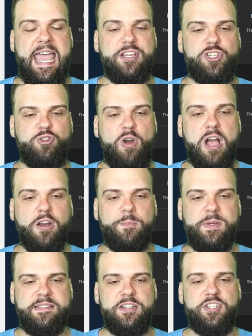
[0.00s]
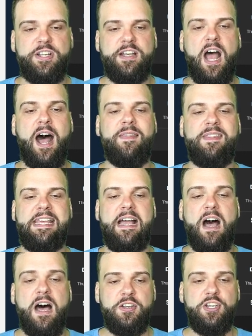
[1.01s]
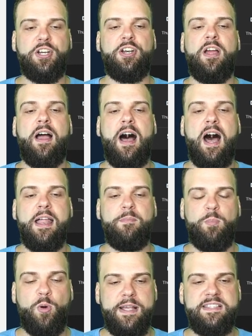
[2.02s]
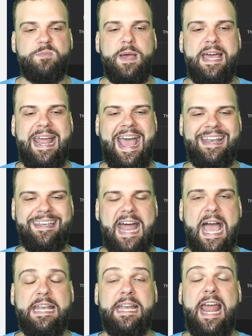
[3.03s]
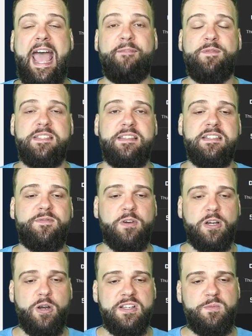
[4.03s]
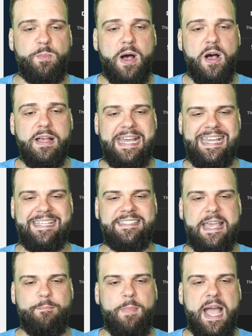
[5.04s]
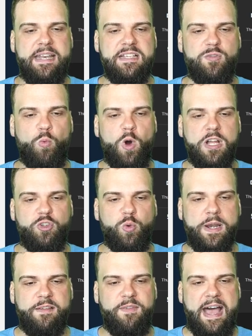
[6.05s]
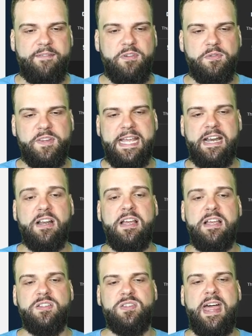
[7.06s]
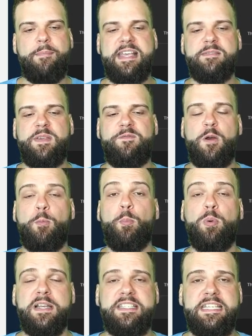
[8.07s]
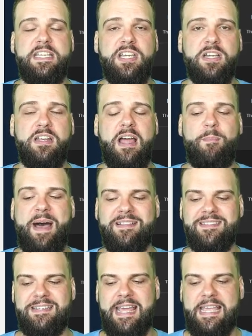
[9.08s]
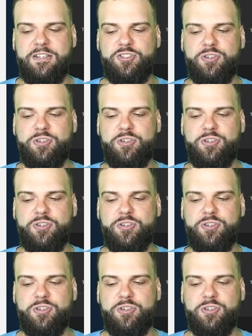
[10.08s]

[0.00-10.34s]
a stronger position on the under on points bet at 9.5 assists for Chris Paul. He is a minus 125 over there. So that makes me feel pretty good about staying